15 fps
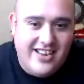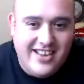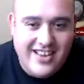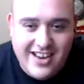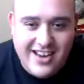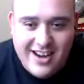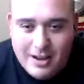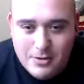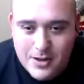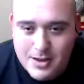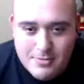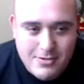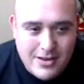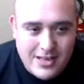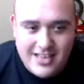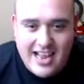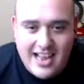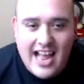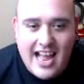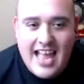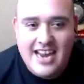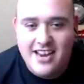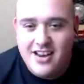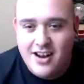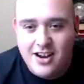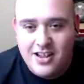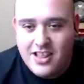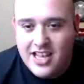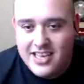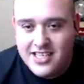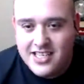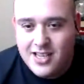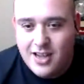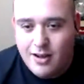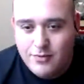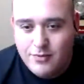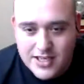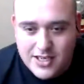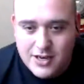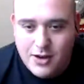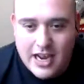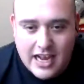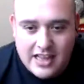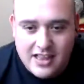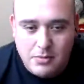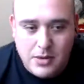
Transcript: you know, it would, I had none of that stuff until I got a little